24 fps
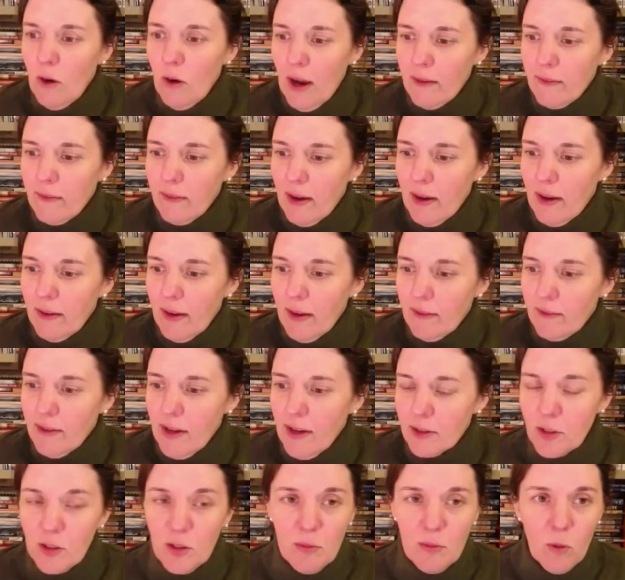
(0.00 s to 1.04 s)
I've got
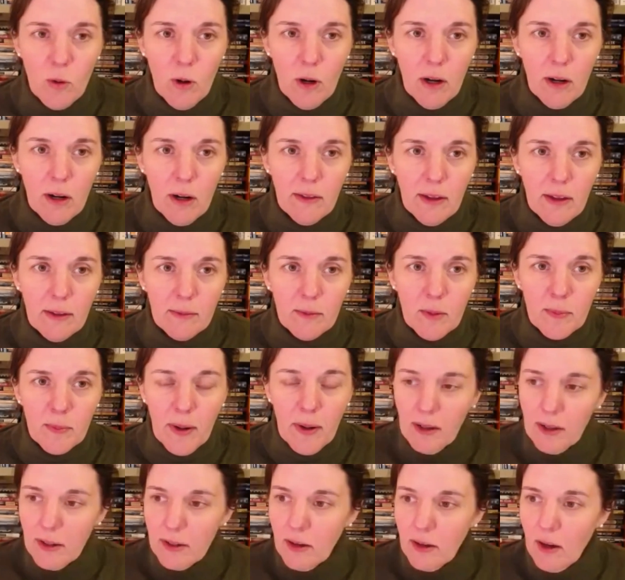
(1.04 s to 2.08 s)
two more, and then we'll
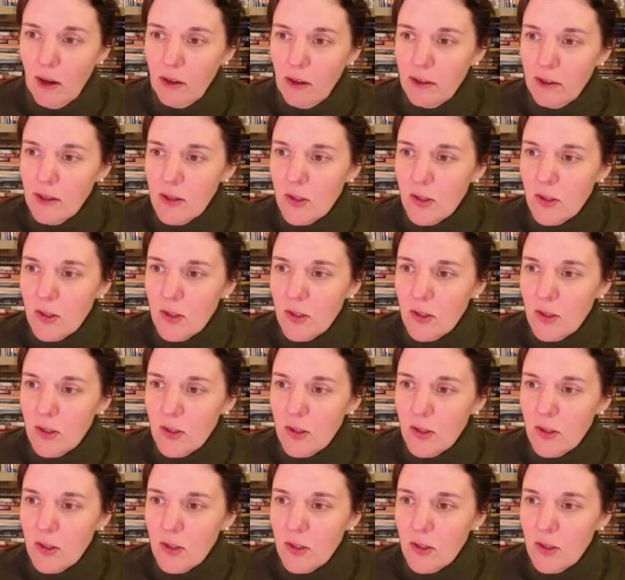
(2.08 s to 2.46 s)
probably call it.